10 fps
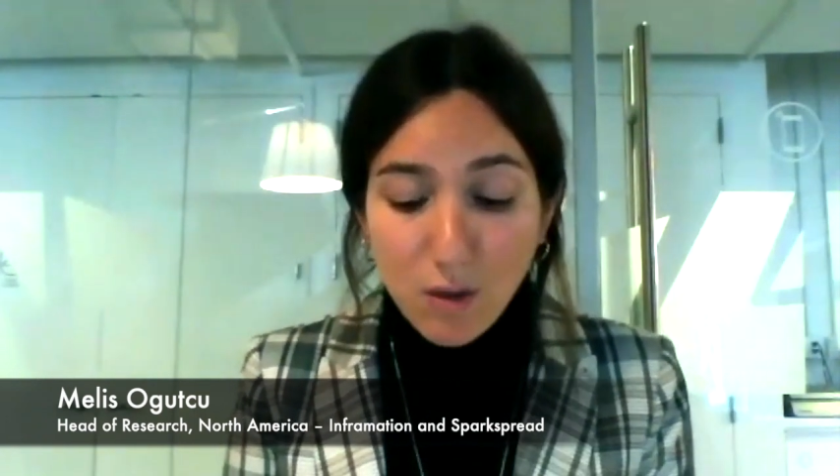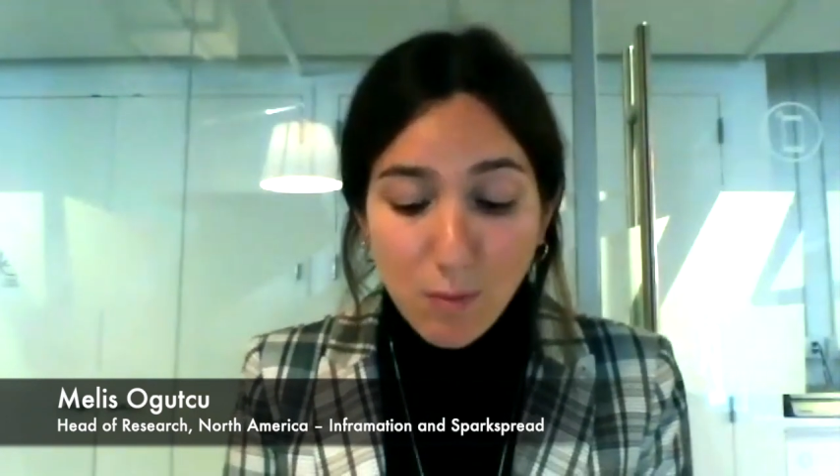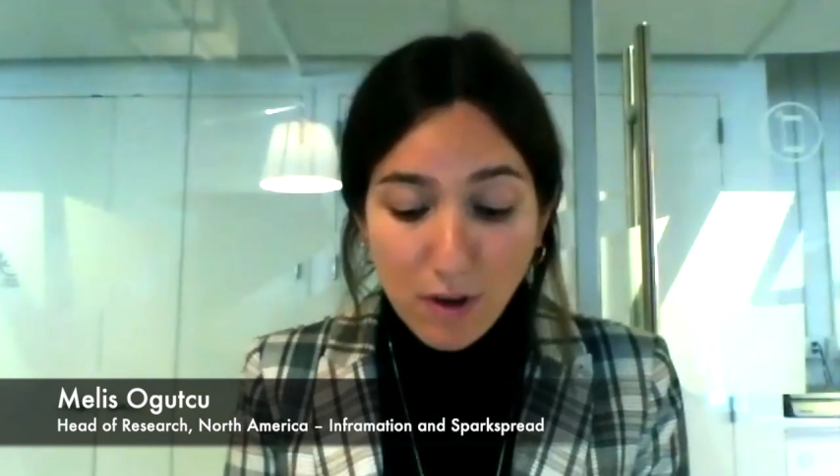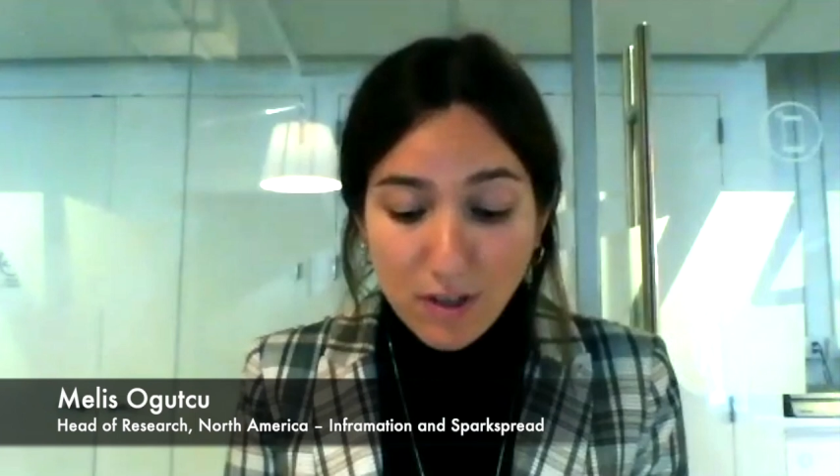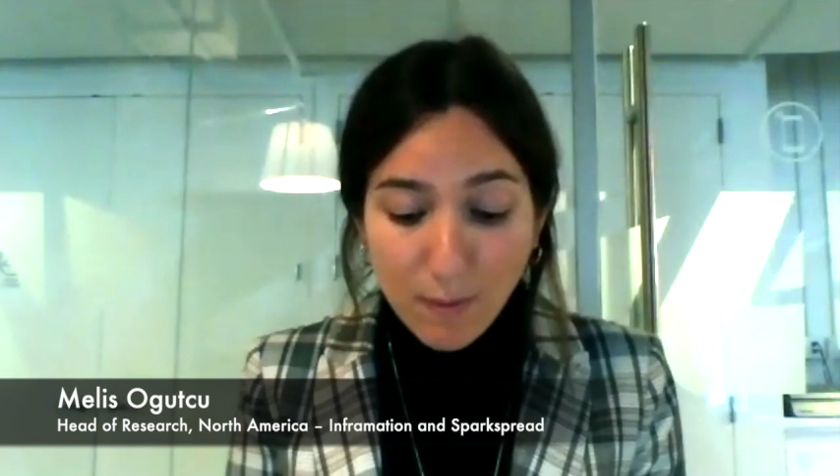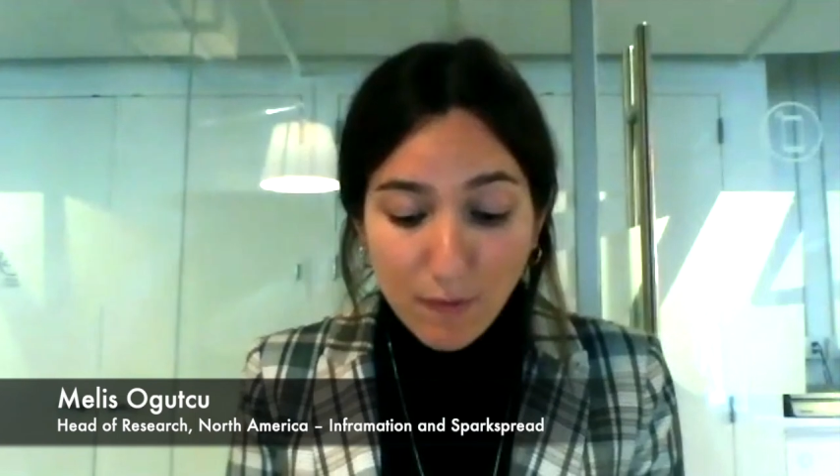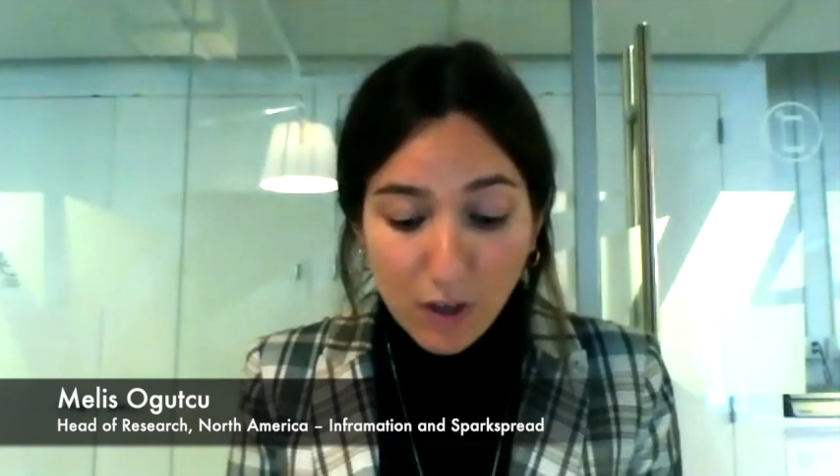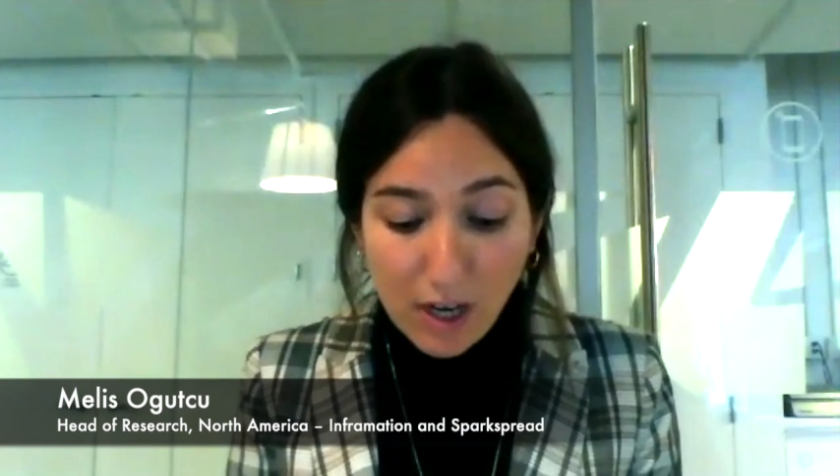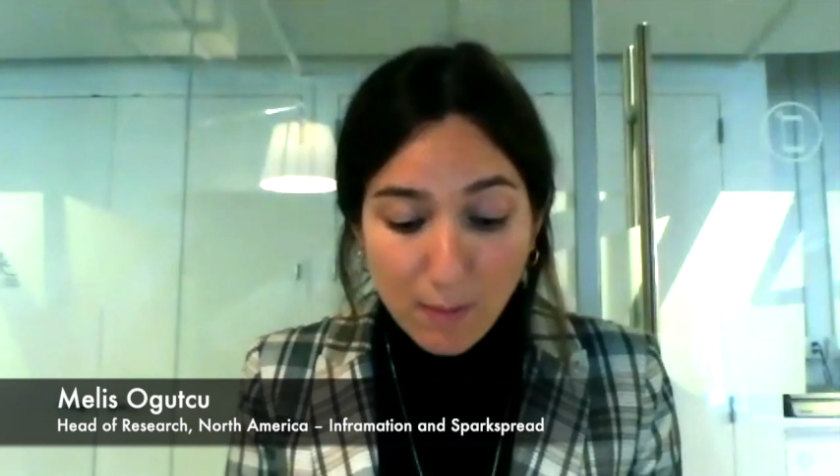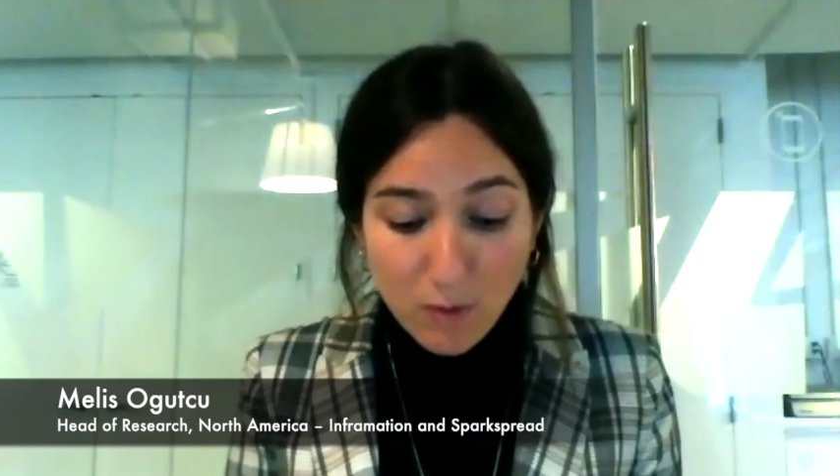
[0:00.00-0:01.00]
So some of the
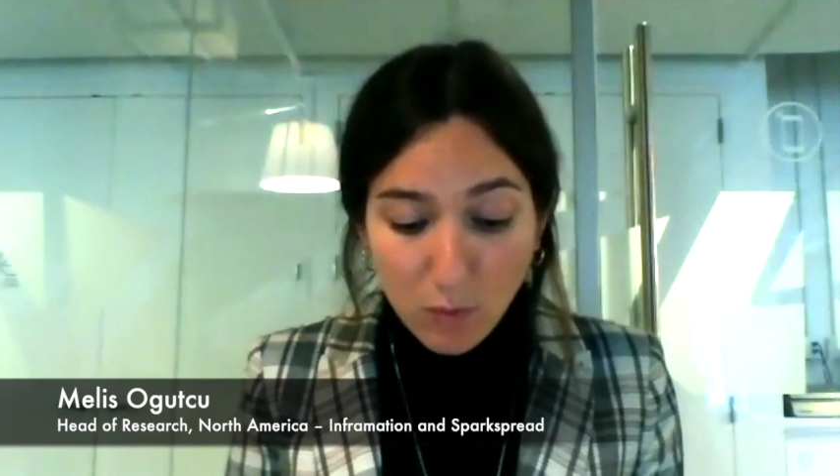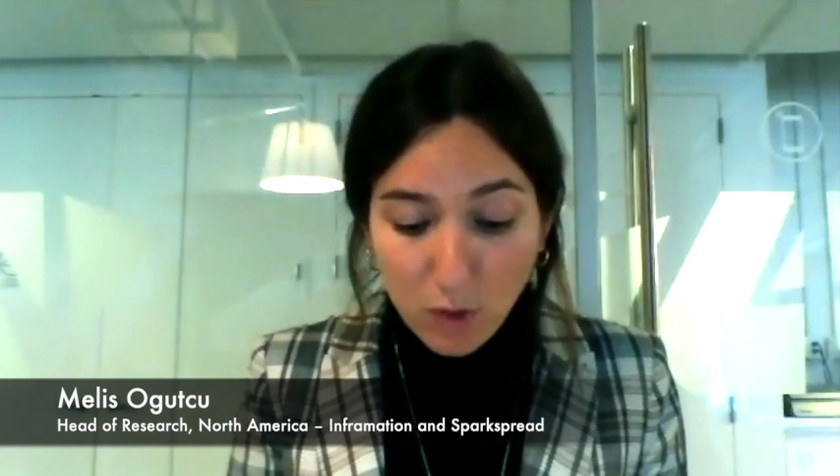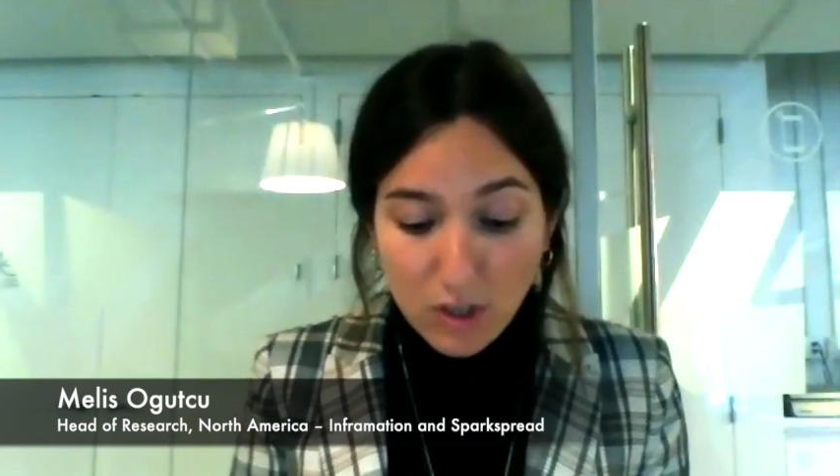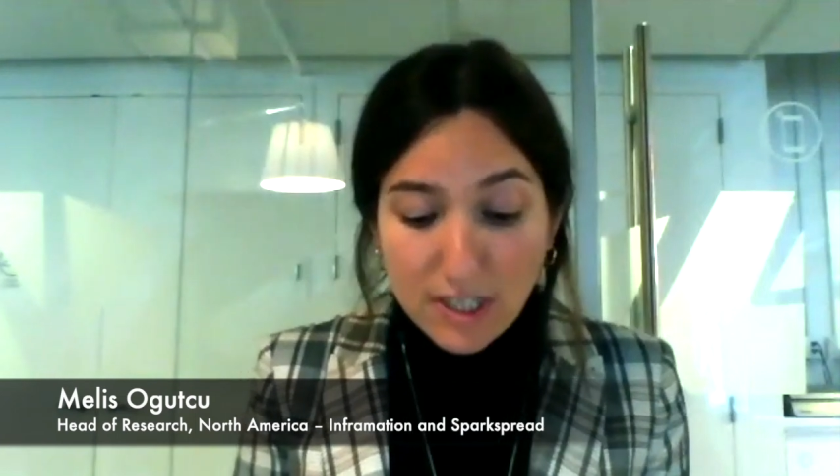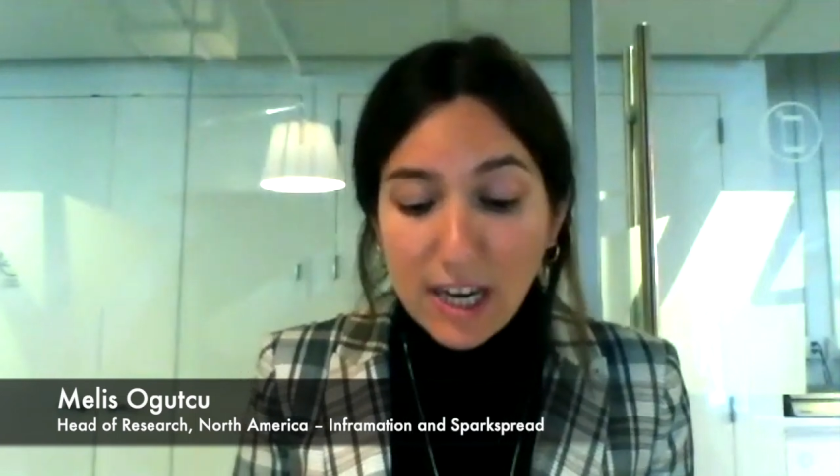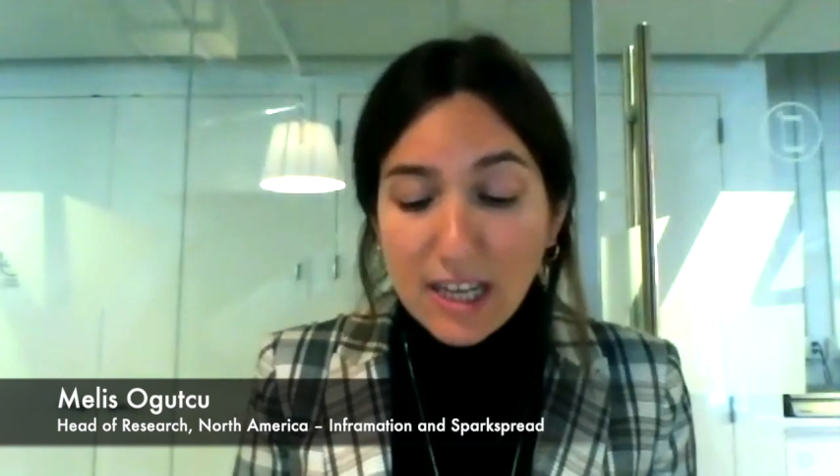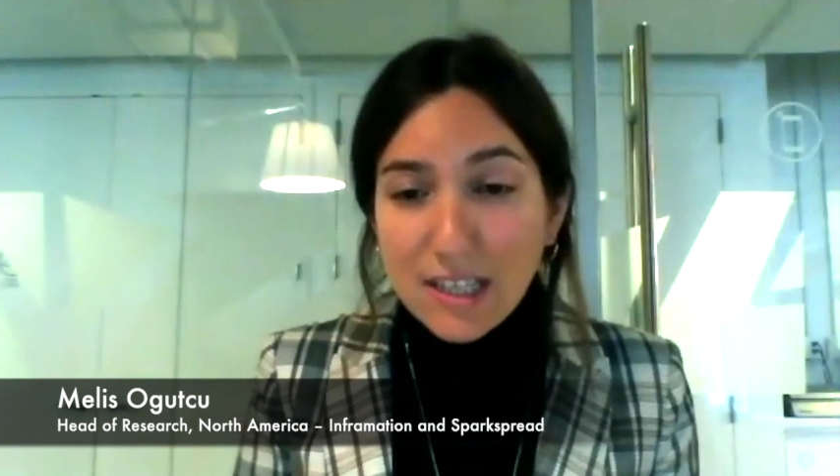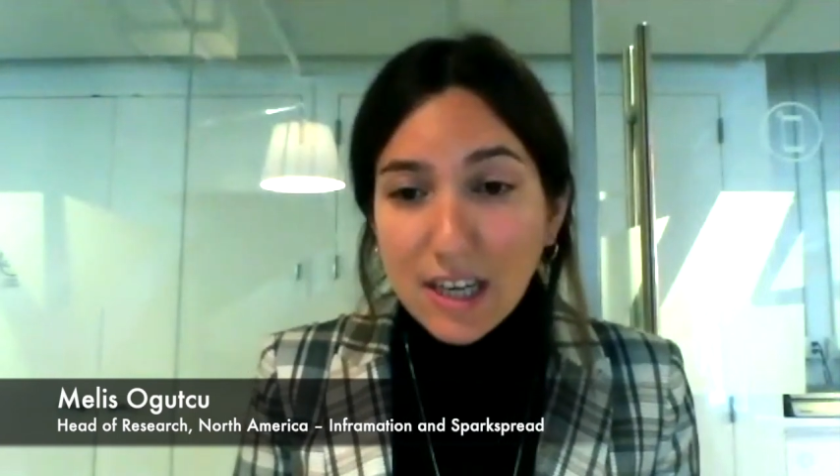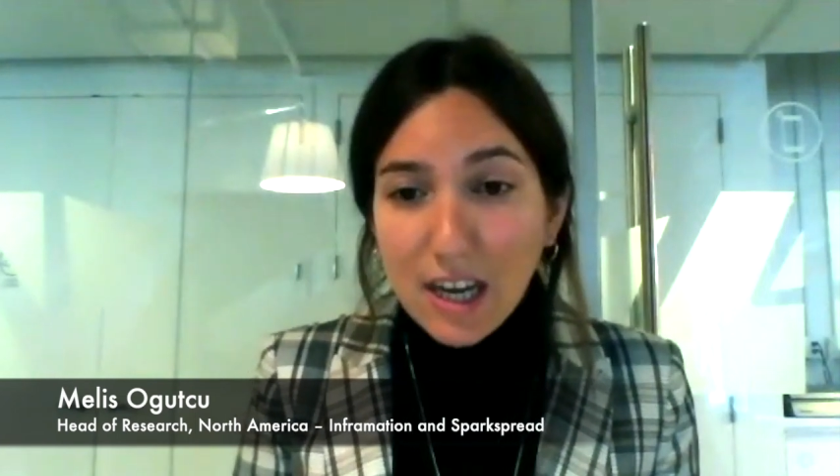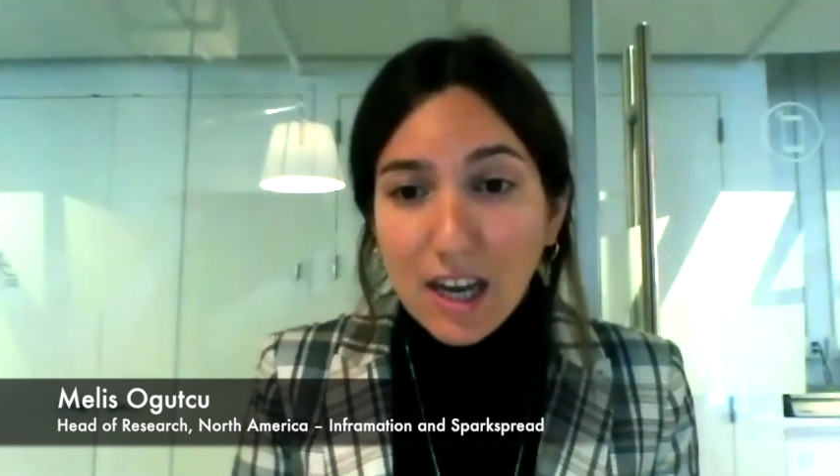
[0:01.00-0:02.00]
names were
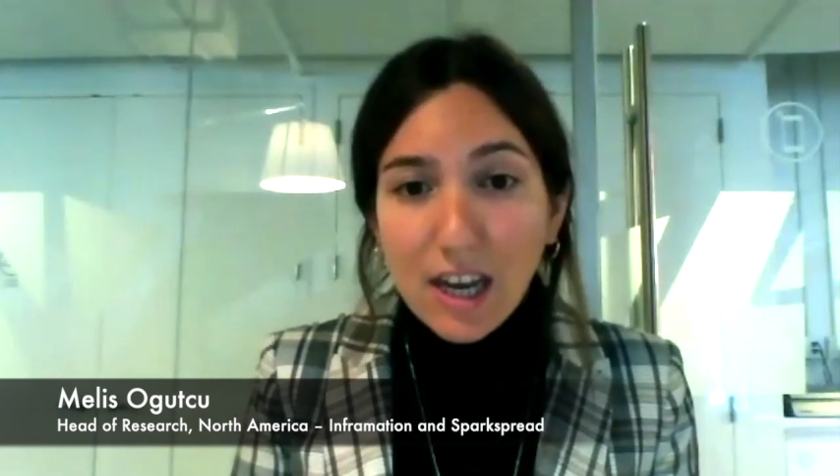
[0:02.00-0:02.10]
Skanska,